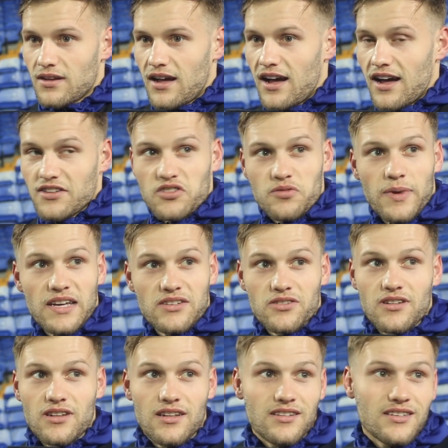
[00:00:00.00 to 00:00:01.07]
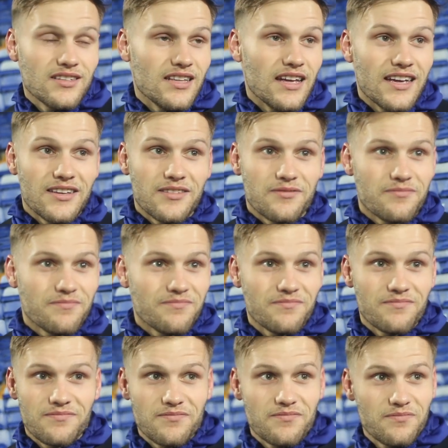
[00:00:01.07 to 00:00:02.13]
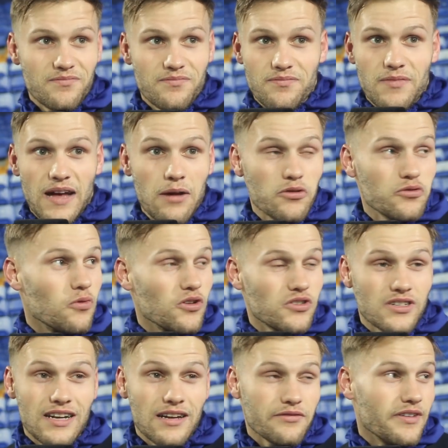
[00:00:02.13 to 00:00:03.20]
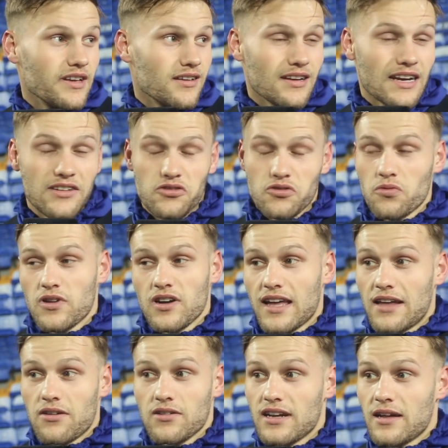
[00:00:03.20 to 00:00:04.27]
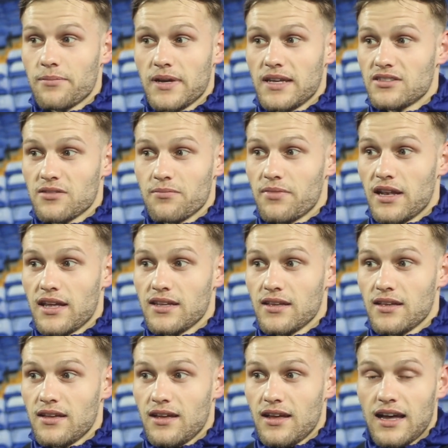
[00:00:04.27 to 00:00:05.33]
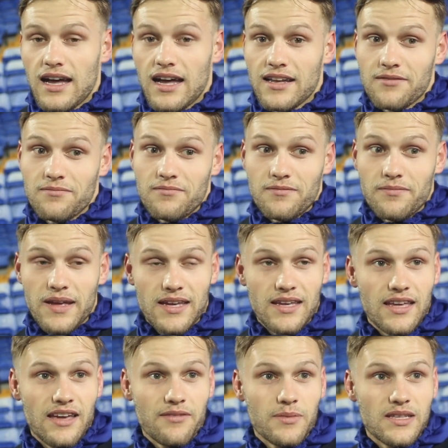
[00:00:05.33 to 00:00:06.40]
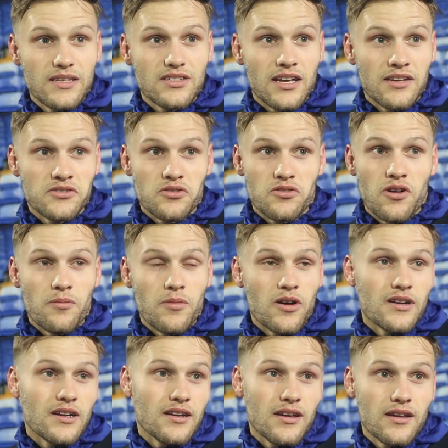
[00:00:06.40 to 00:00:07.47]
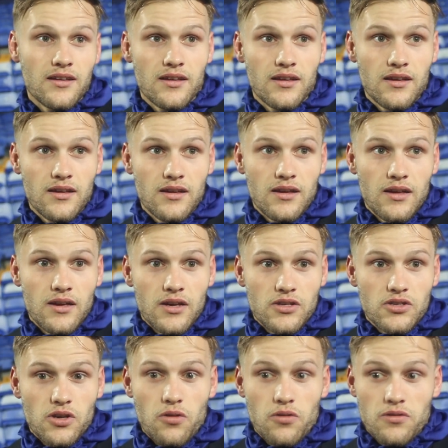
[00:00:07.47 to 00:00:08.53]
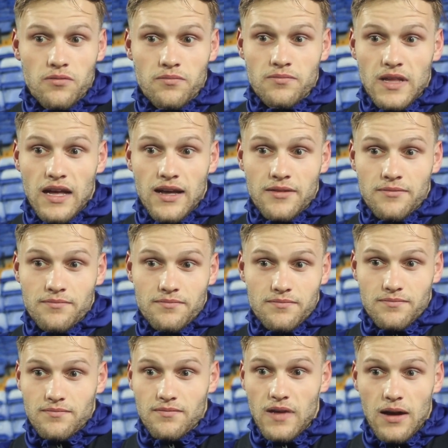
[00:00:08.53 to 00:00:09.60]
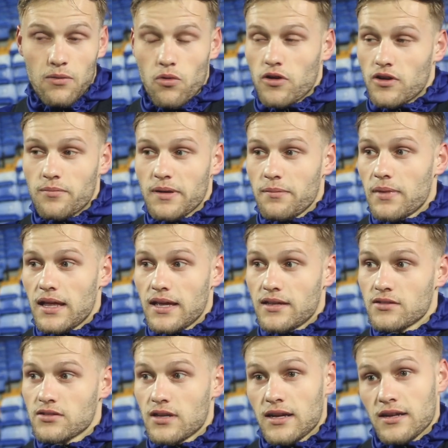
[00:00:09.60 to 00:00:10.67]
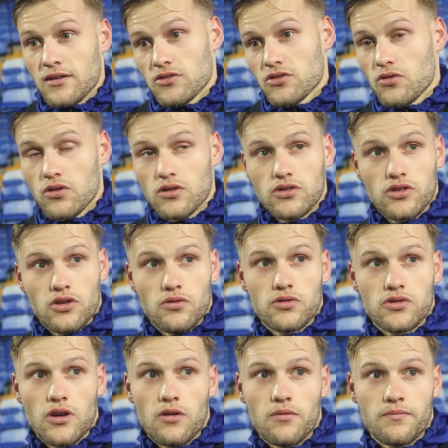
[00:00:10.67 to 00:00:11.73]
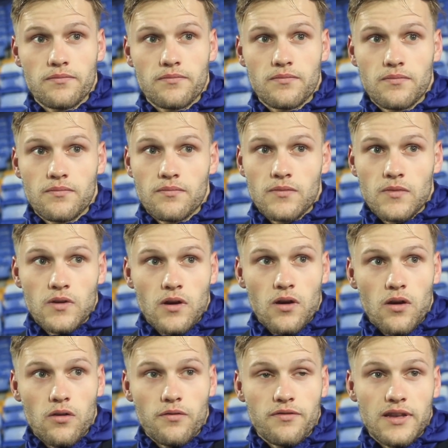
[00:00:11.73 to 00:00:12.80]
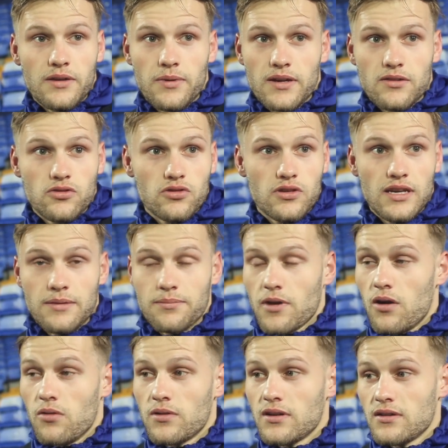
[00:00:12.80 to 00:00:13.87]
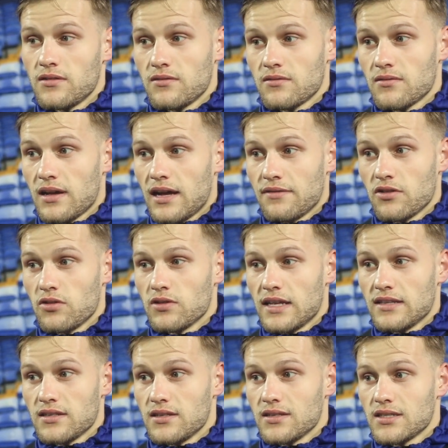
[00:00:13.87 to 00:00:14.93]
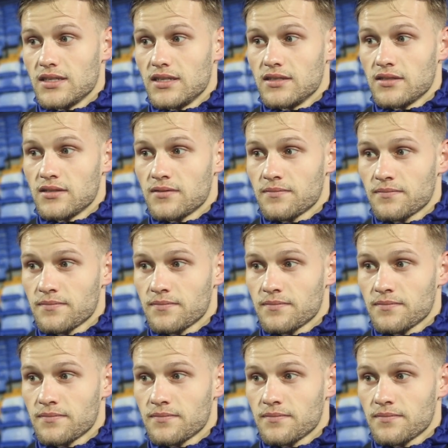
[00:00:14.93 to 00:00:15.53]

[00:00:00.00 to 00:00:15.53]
Oh, it's special today. I was watching, I was thinking, I just want to get on that pitch and play. And Mickey gave me the chance to come on and show them that I want to be playing, and I scored two. So hopefully we can just keep going and have a good end to the season.